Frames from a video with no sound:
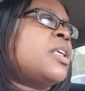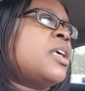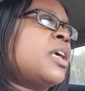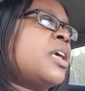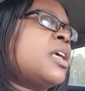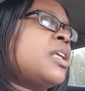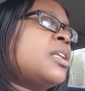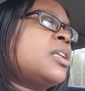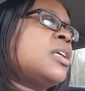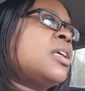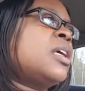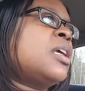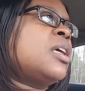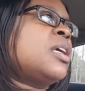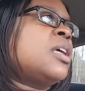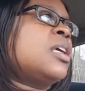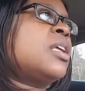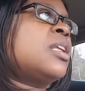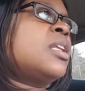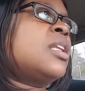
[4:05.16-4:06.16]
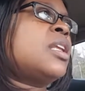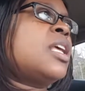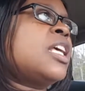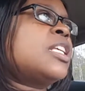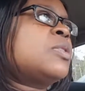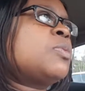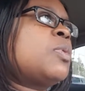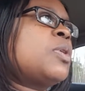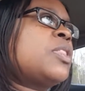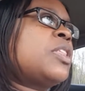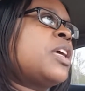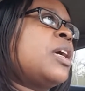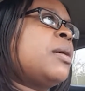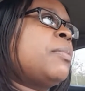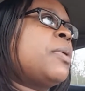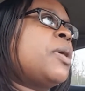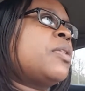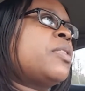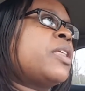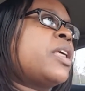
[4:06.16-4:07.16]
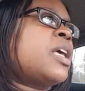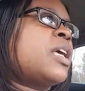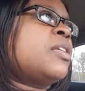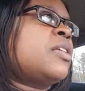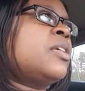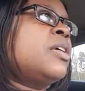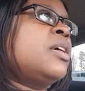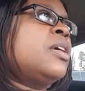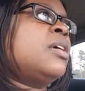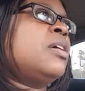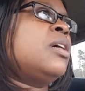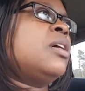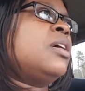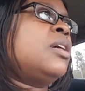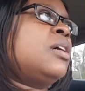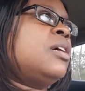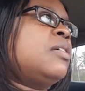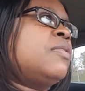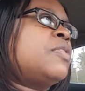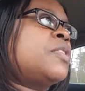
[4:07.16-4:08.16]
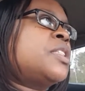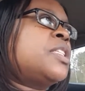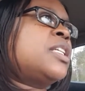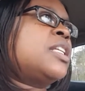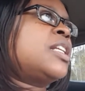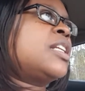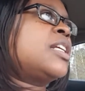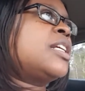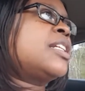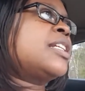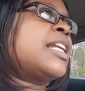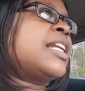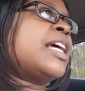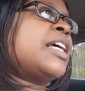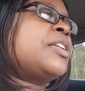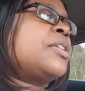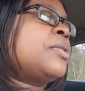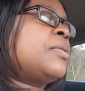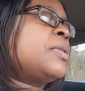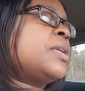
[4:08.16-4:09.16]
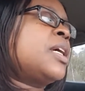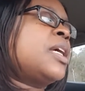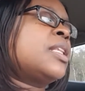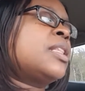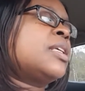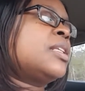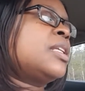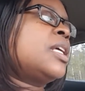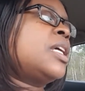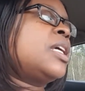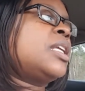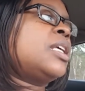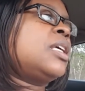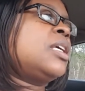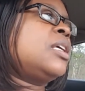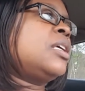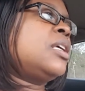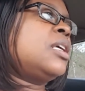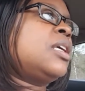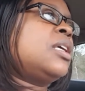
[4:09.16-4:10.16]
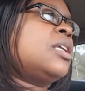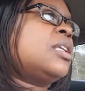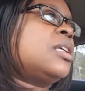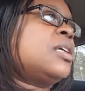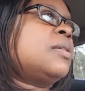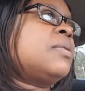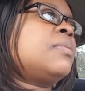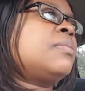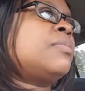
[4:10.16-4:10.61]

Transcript: with that. And that's one thing about that fertility clinic that I don't like. The lady in